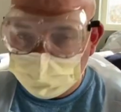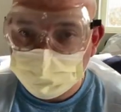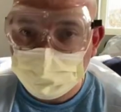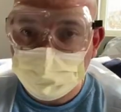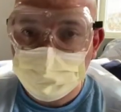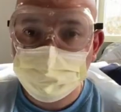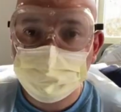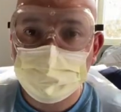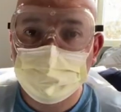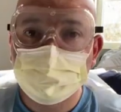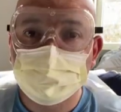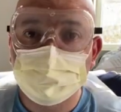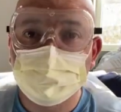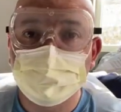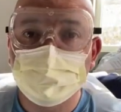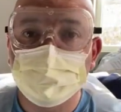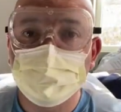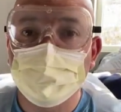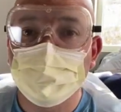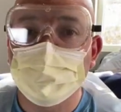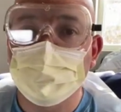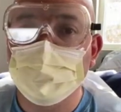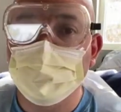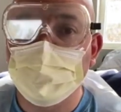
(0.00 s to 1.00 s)
I said
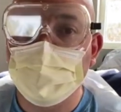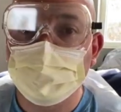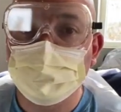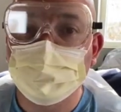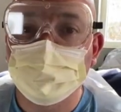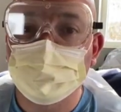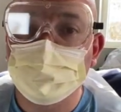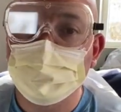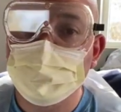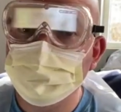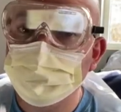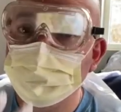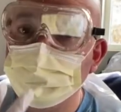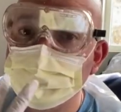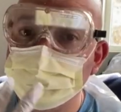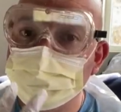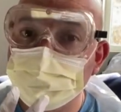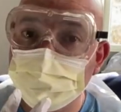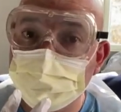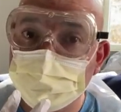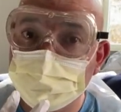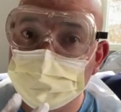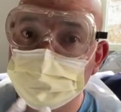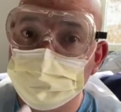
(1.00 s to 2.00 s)
earlier, I'm going to
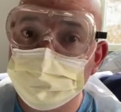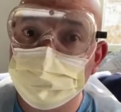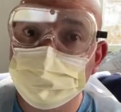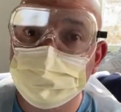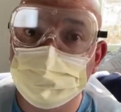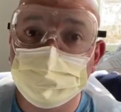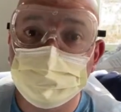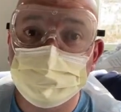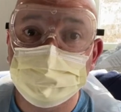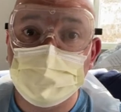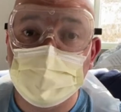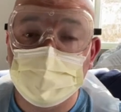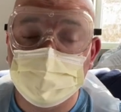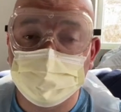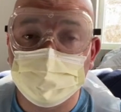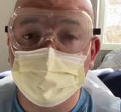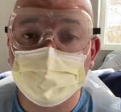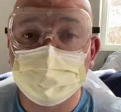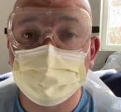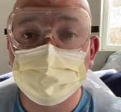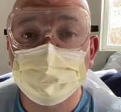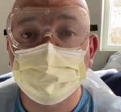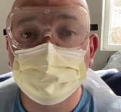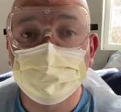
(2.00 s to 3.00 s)
take 2
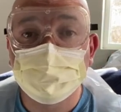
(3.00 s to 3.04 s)
samples